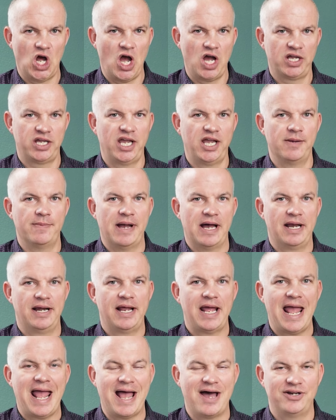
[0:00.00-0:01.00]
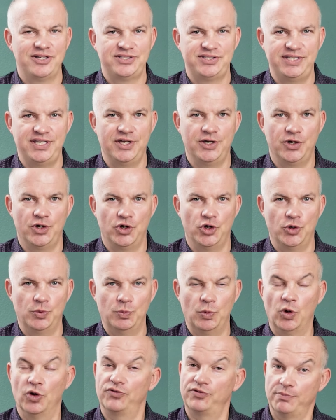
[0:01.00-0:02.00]
talking about how to see a
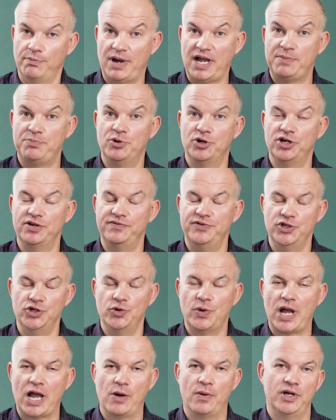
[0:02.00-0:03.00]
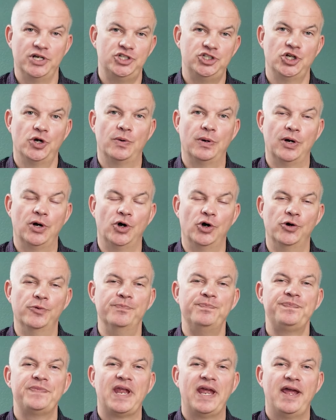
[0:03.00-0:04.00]
home, or from my point of view, how I show a home